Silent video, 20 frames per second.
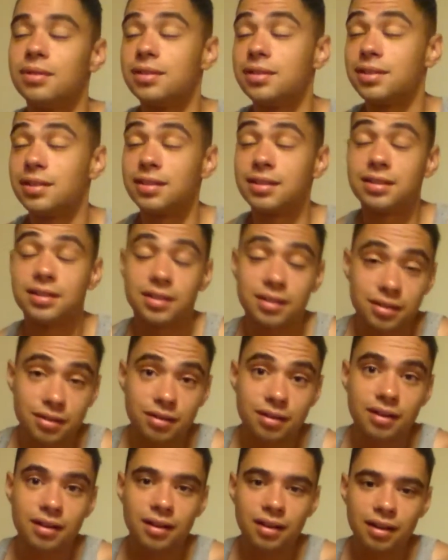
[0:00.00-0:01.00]
Since
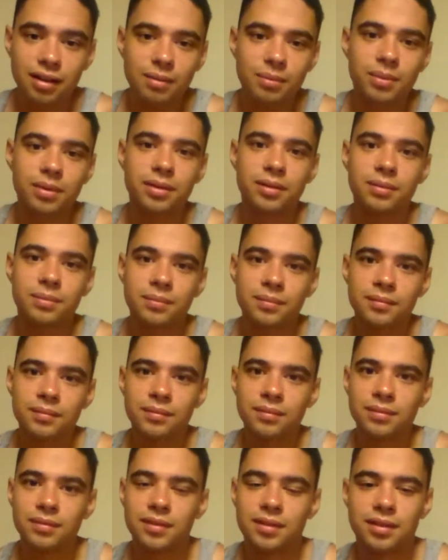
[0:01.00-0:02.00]
they're claiming
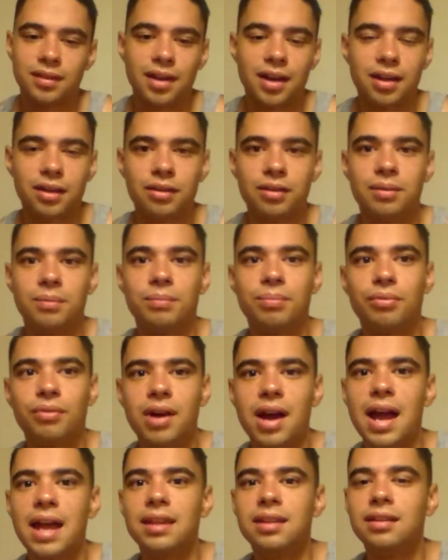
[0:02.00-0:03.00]
that you can
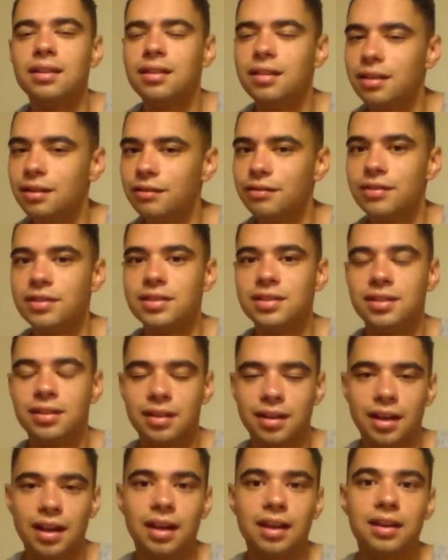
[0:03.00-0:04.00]
practically visit